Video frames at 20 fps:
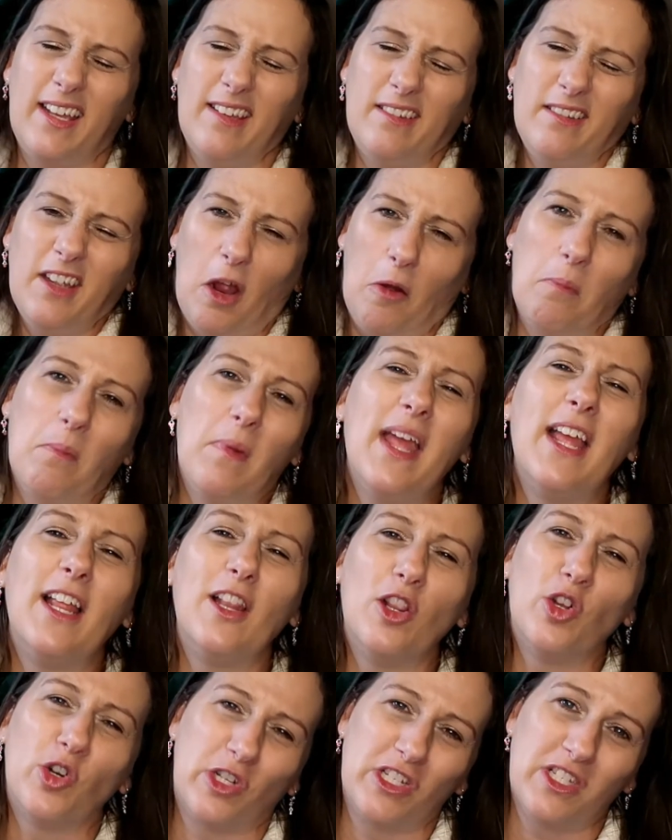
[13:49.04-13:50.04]
Yeah, it
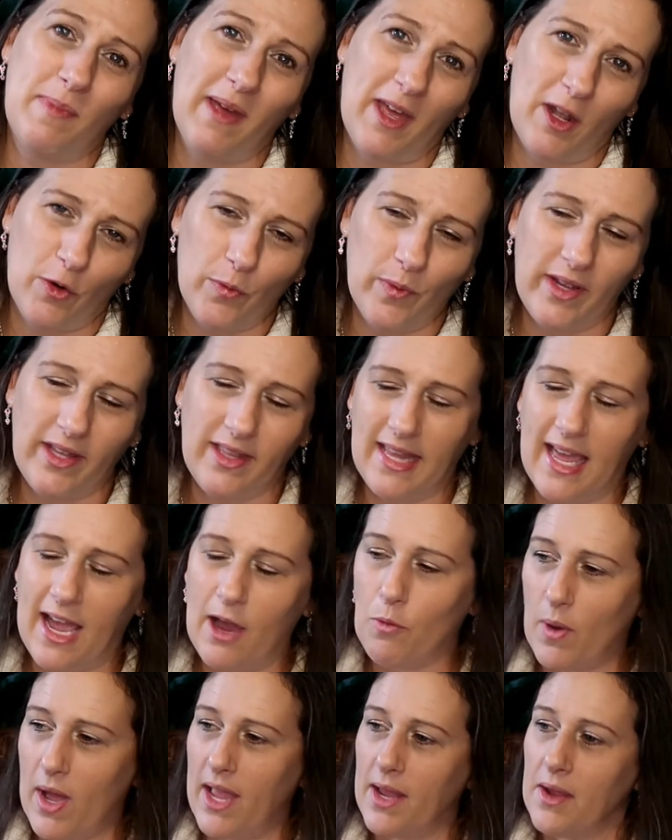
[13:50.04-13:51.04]
looks better written
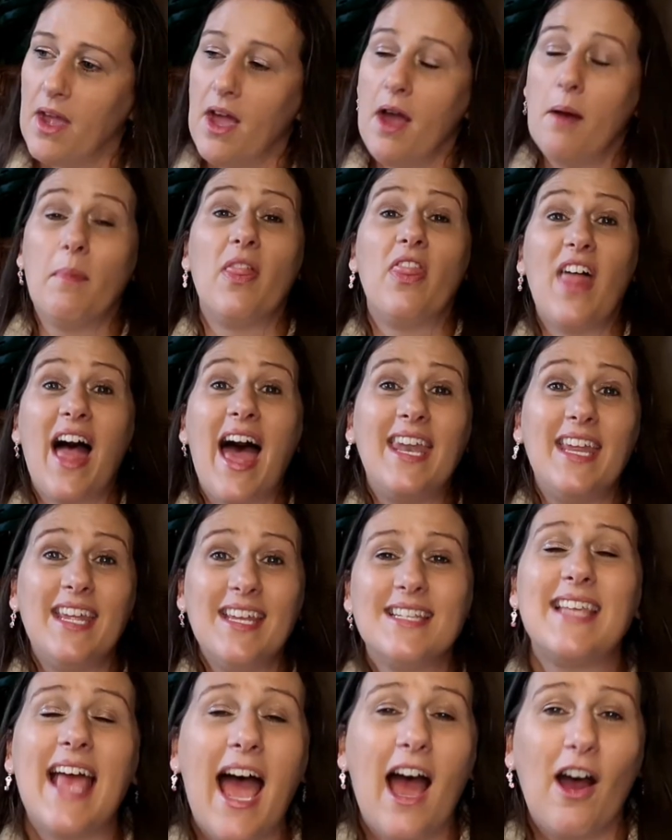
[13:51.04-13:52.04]
that way. But that
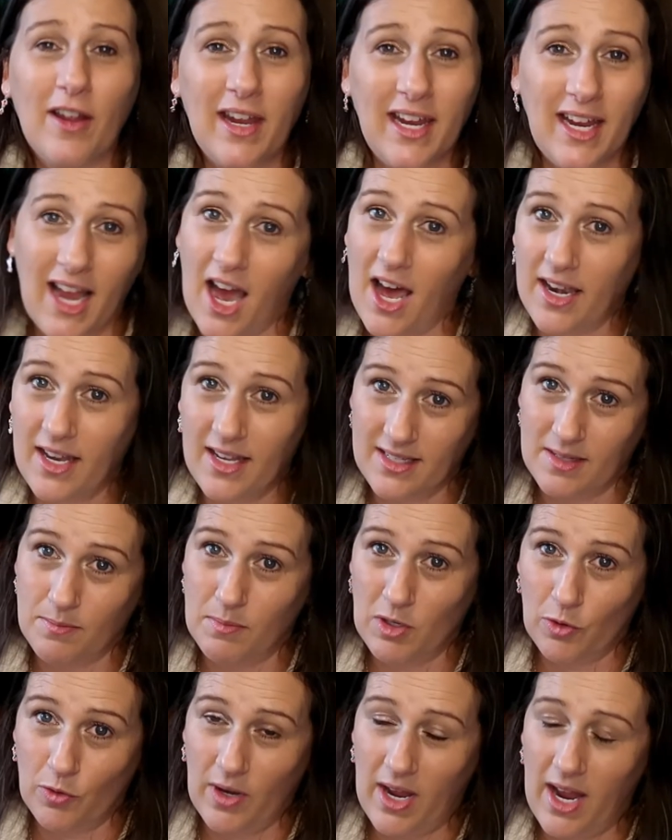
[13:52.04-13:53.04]
is how he got his
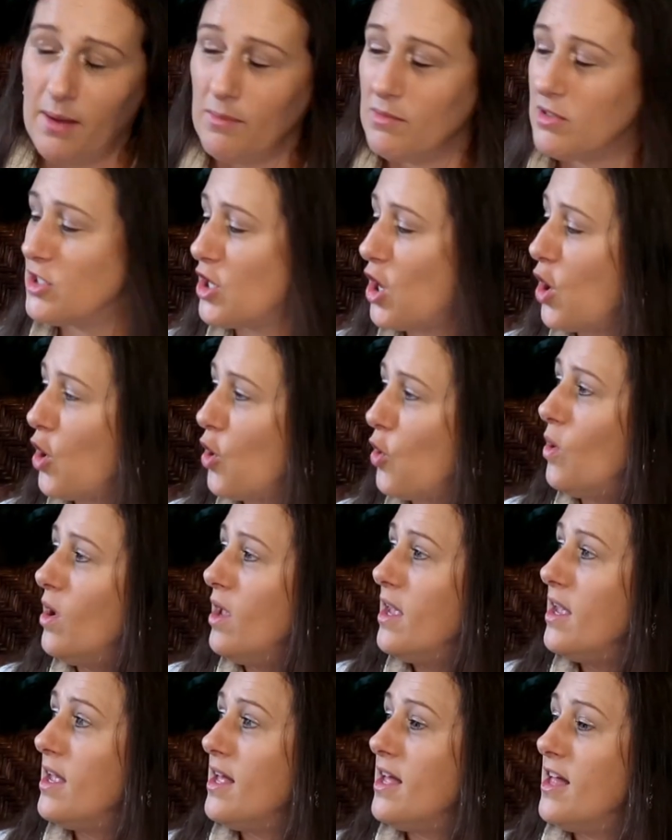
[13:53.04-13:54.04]
middle name. So
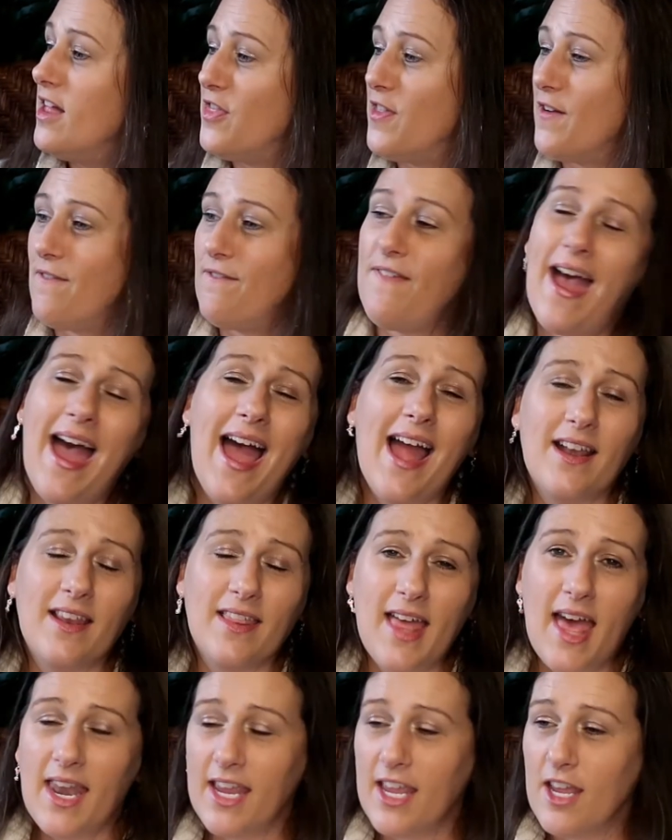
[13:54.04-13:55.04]
the fact
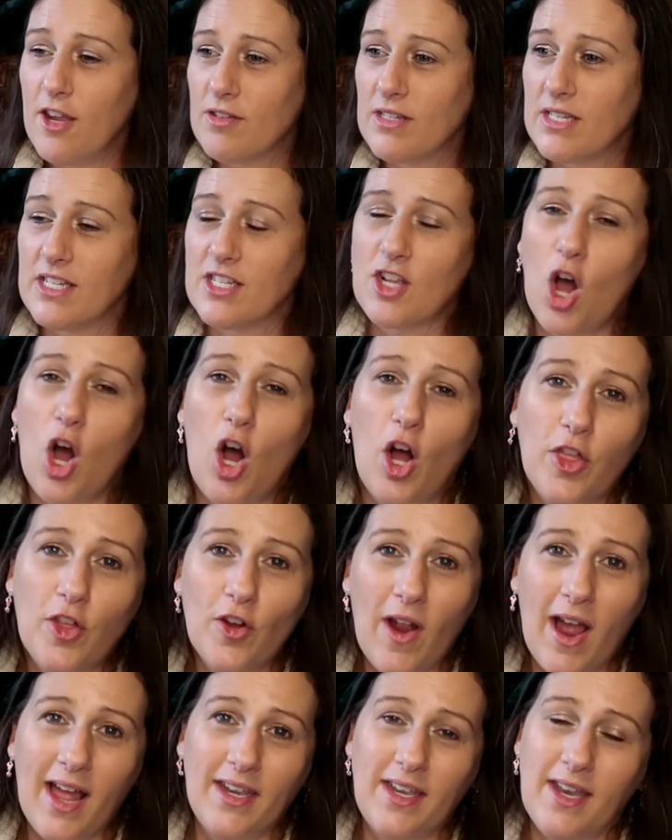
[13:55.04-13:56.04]
that here's this author
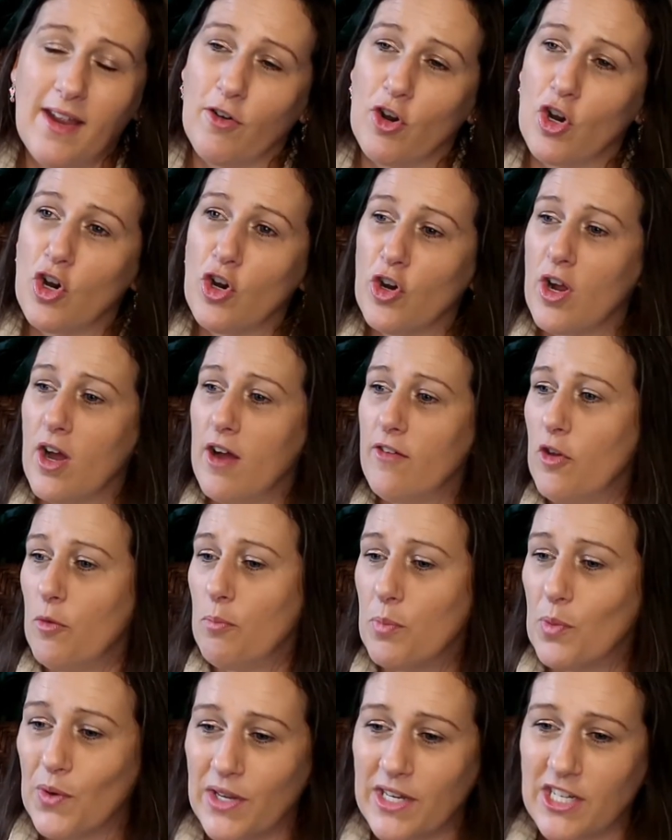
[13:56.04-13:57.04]
I'd never heard of, a
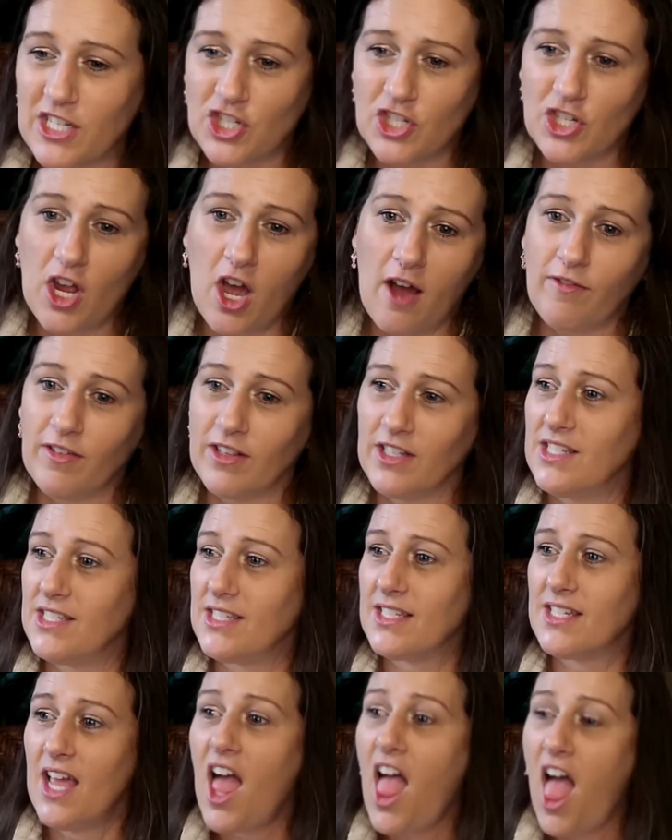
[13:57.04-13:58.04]
British
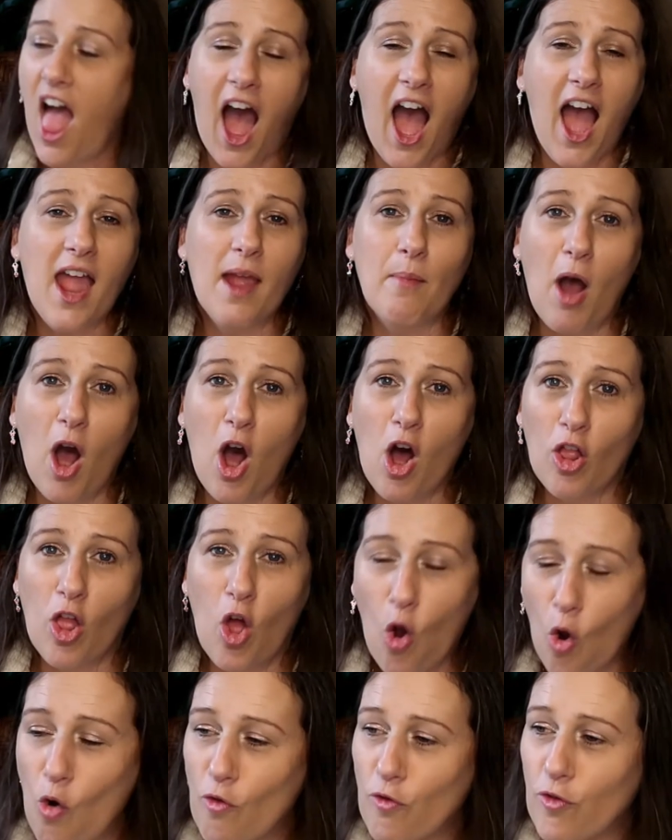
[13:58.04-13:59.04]
novelist, I am all
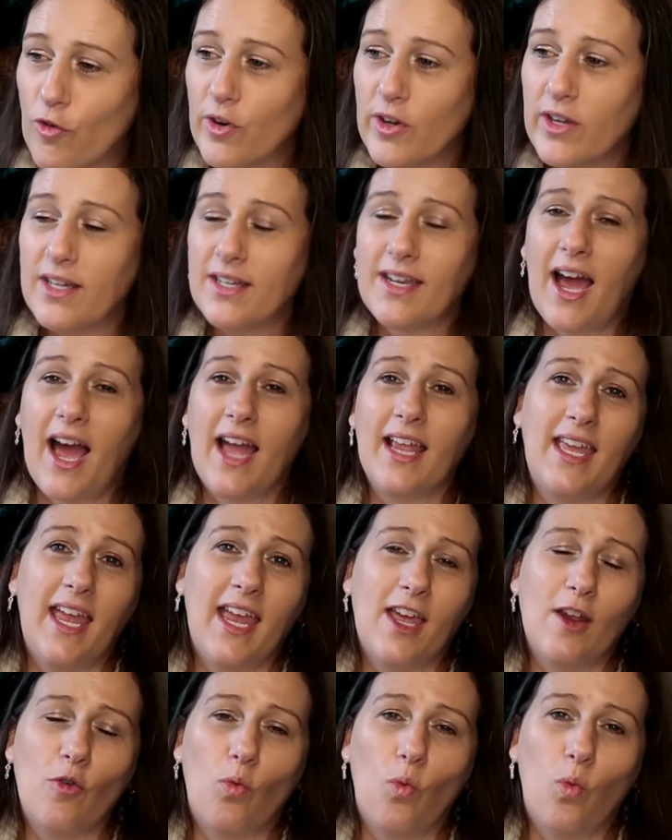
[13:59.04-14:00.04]
over it. I
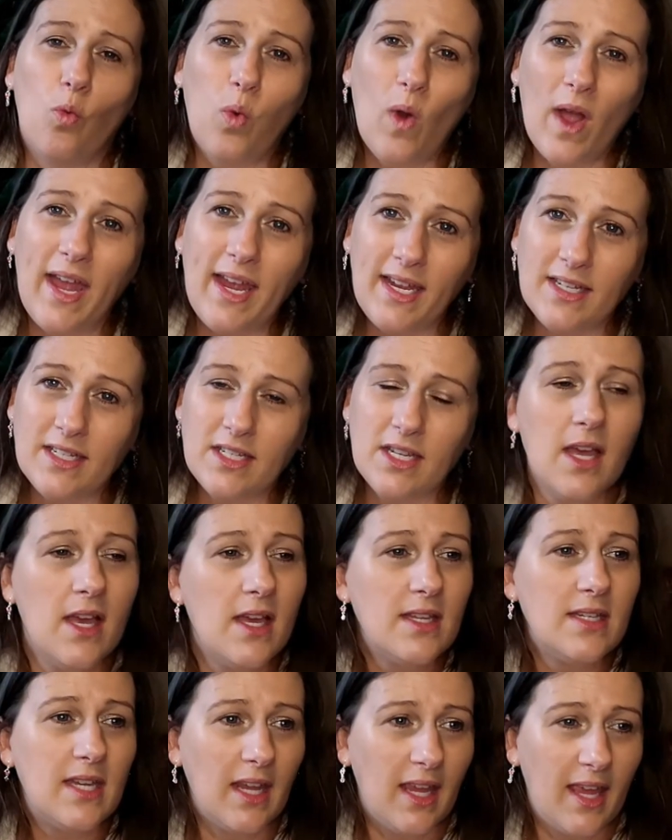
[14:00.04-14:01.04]
can't wait
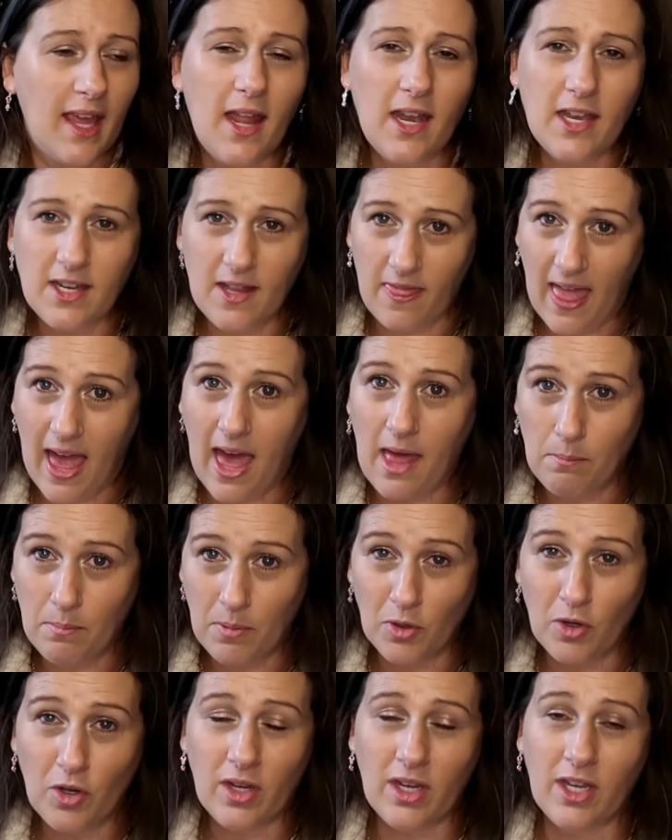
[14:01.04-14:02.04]
to get that
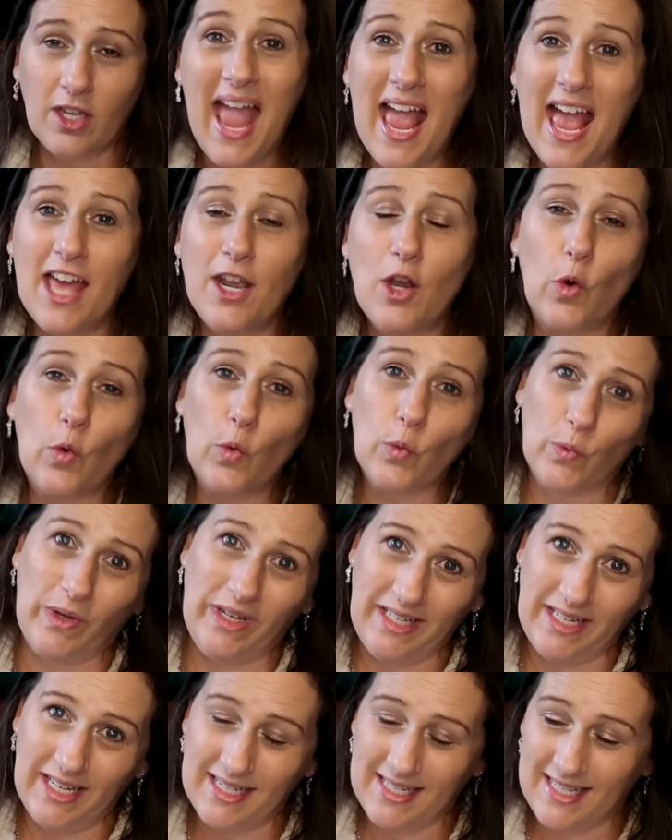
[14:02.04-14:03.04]
book and
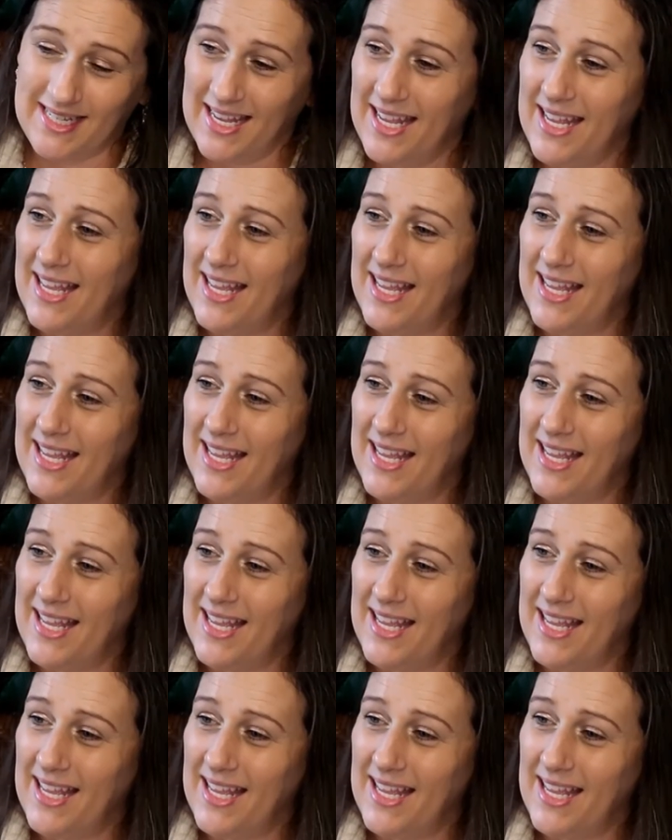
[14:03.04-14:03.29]
read it.